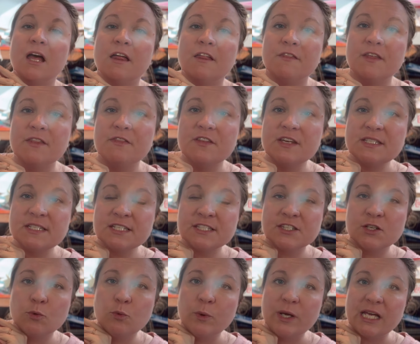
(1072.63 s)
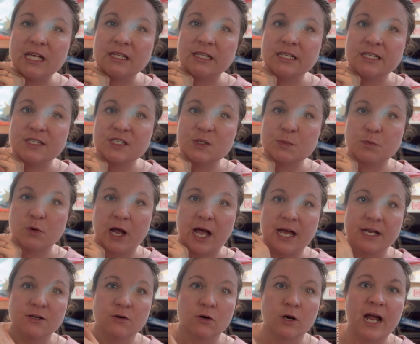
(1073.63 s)
Then this is the weekly
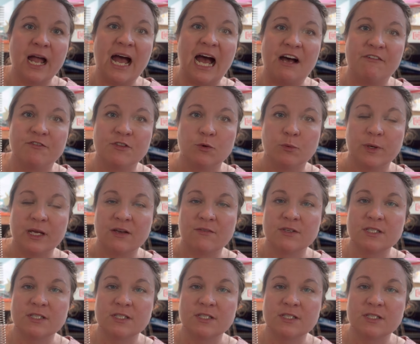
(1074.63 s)
spread, or half the week.